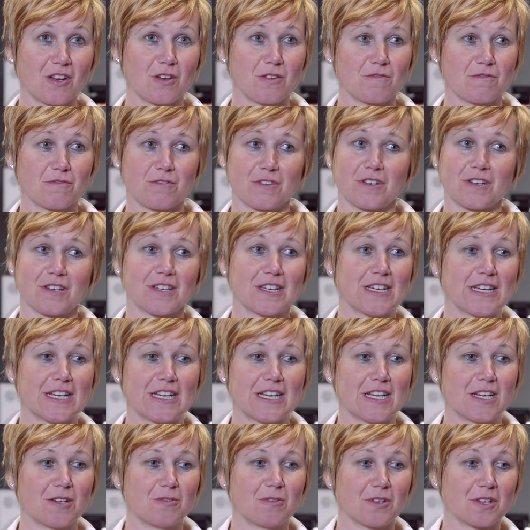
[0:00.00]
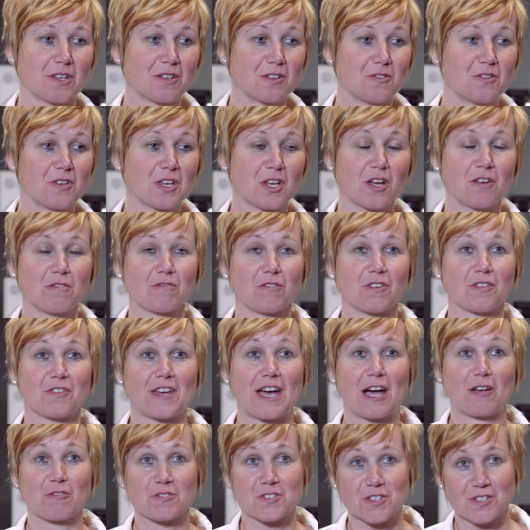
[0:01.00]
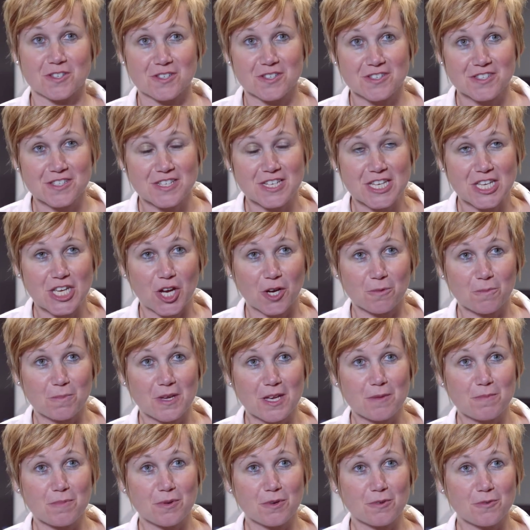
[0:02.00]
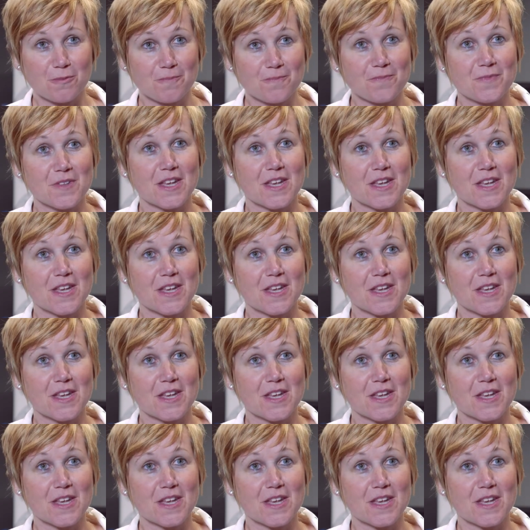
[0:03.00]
including over 1,000 young people,